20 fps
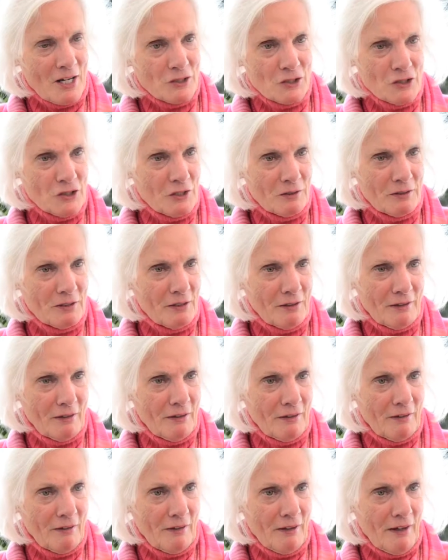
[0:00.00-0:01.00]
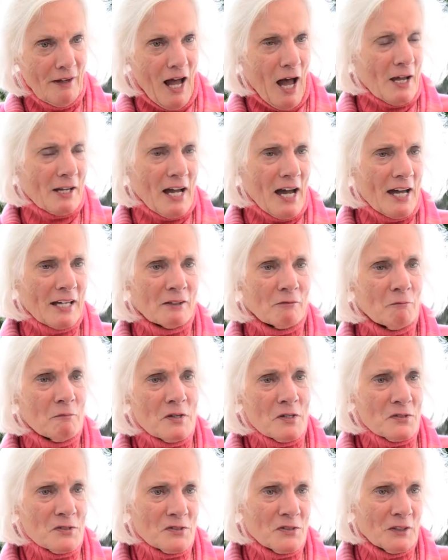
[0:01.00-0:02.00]
should I kind of
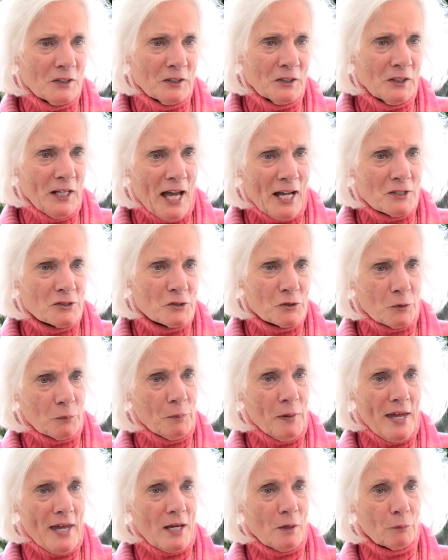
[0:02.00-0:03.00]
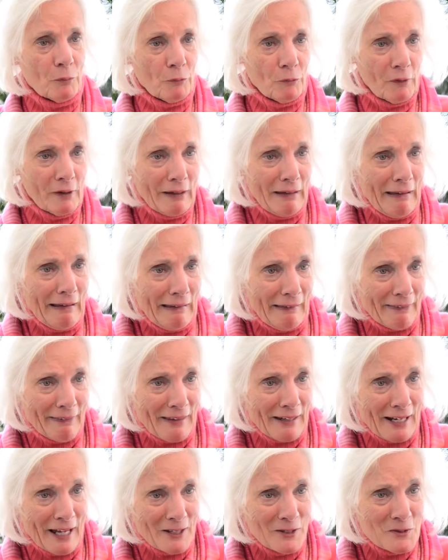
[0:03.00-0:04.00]
miss the little extra pampering
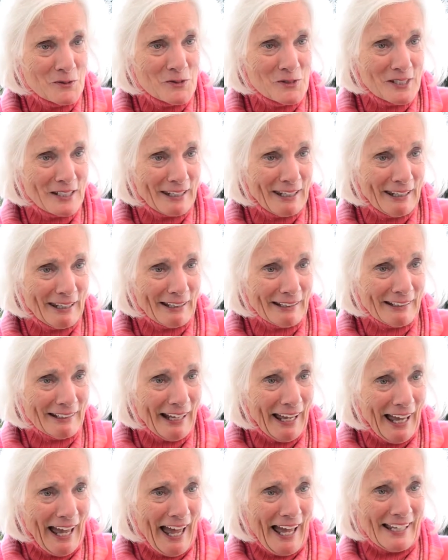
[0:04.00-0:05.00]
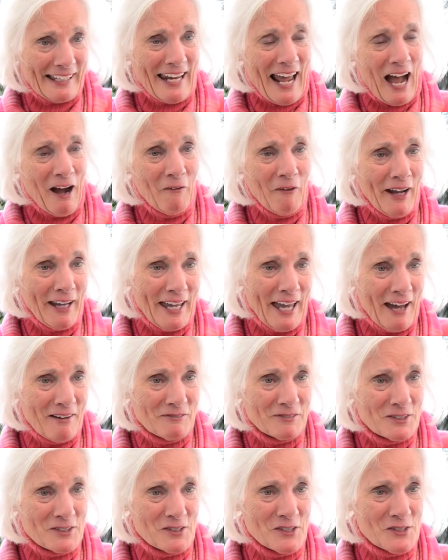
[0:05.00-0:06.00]
that I used to get. Now I
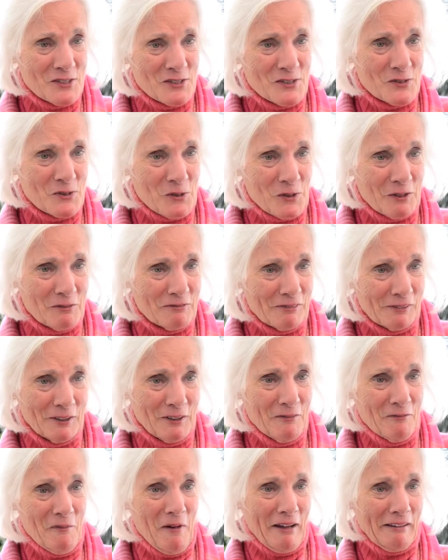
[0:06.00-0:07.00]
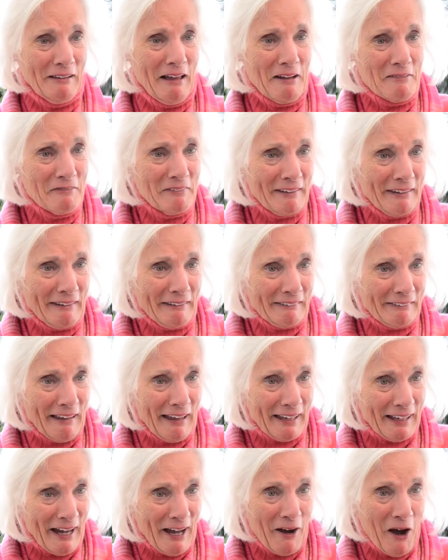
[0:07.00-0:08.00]
have to just sort of live my life again
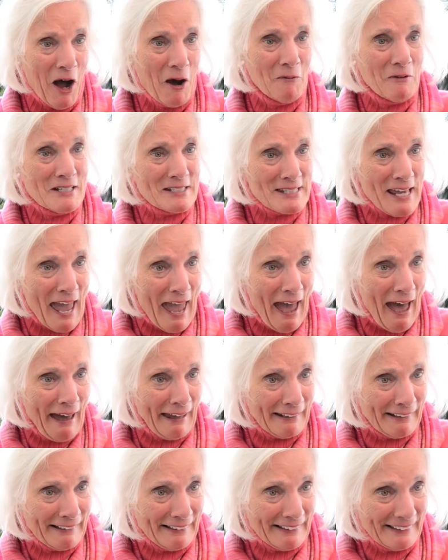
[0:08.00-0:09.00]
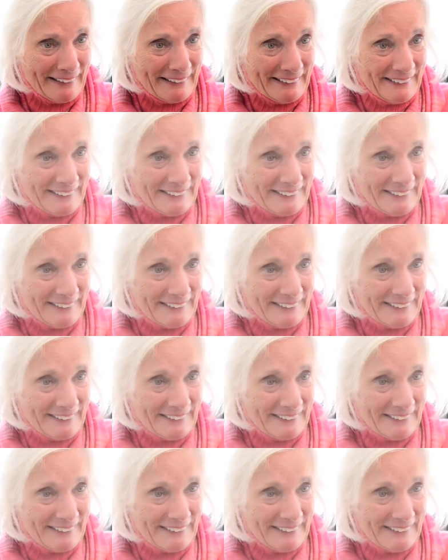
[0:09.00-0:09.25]
like I always had.